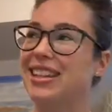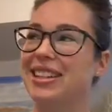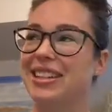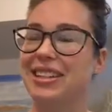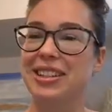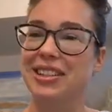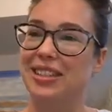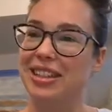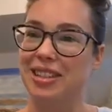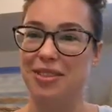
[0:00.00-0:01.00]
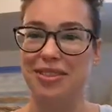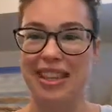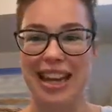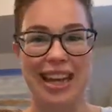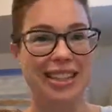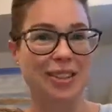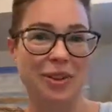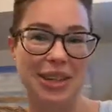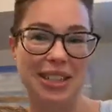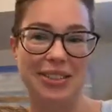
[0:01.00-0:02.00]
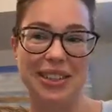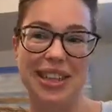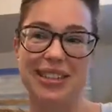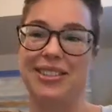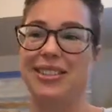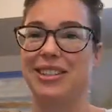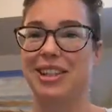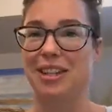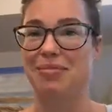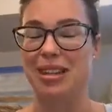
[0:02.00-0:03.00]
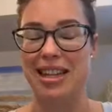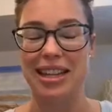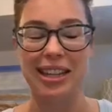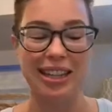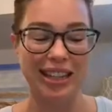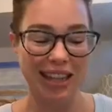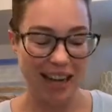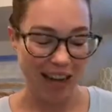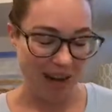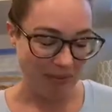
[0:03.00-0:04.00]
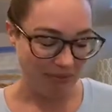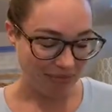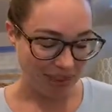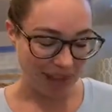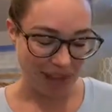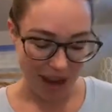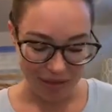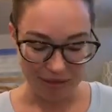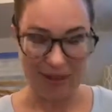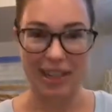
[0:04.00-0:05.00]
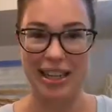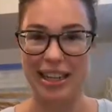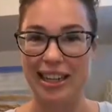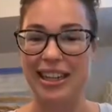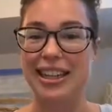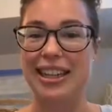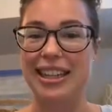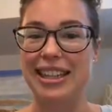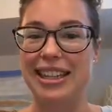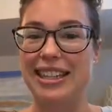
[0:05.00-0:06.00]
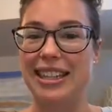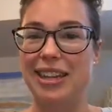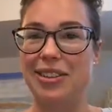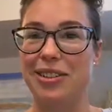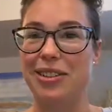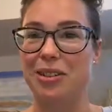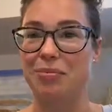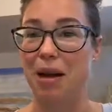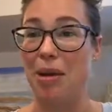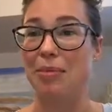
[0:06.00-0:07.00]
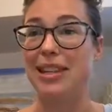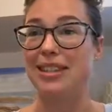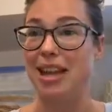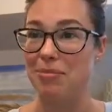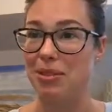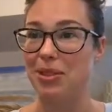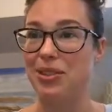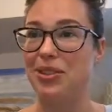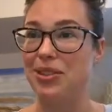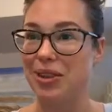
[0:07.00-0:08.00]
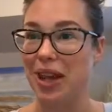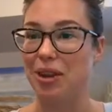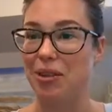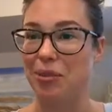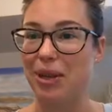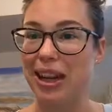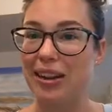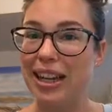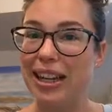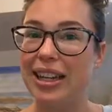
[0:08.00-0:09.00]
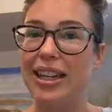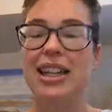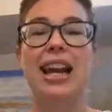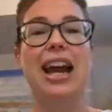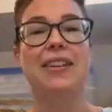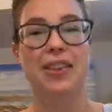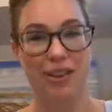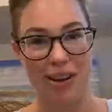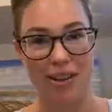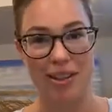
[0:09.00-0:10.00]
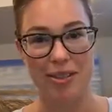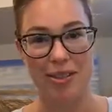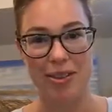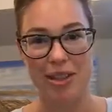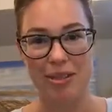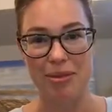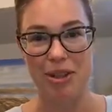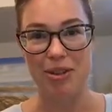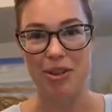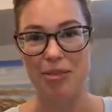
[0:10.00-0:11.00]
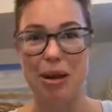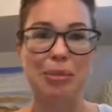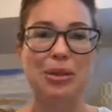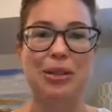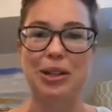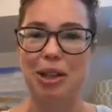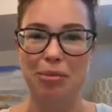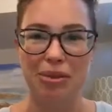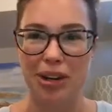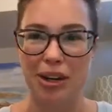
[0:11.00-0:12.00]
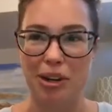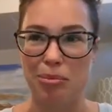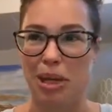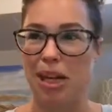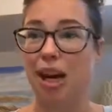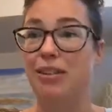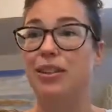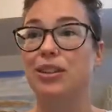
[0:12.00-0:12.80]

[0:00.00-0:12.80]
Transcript: You're going to be getting toys for kiddos. You're going to be comforting these kiddos so mom is able to get her workout in. And then you're also going to be coaching moms. So you're going to be running your butt off.